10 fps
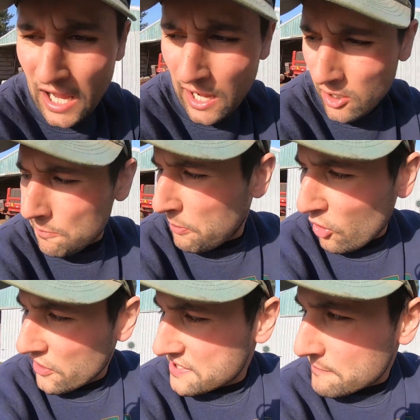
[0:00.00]
I'll
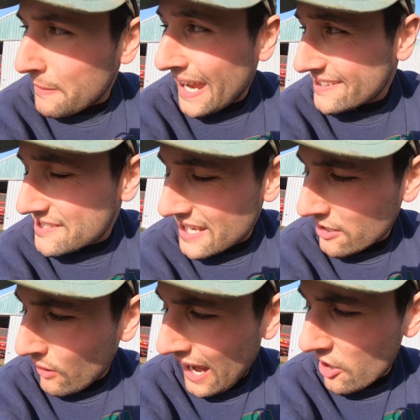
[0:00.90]
pull this back this
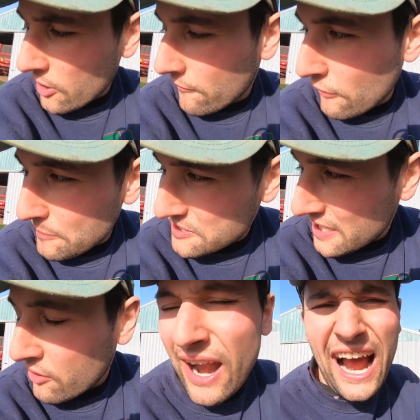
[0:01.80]
thing around, or flip this
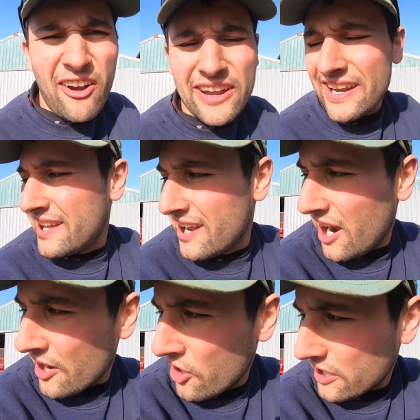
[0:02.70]
thing around, and
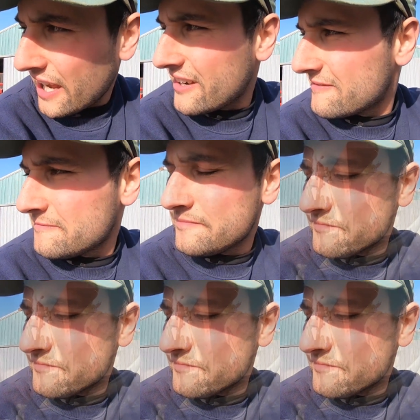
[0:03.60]
unhook it.